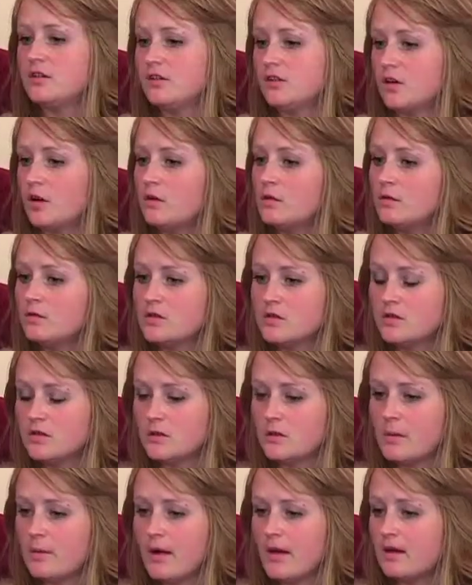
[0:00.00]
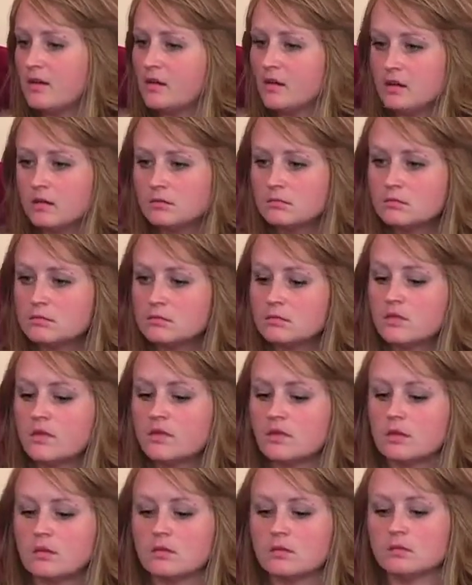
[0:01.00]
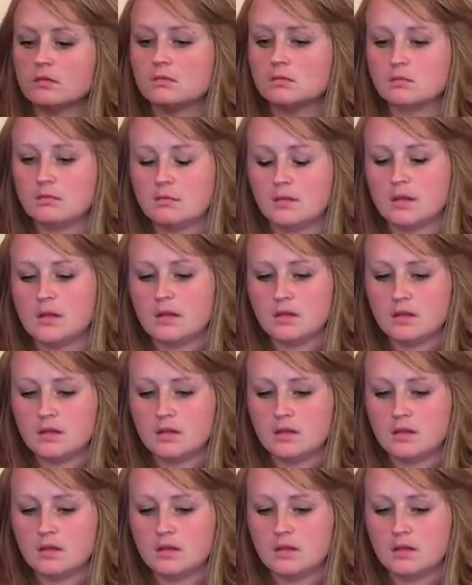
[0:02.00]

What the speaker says: And then they talk about it and they work through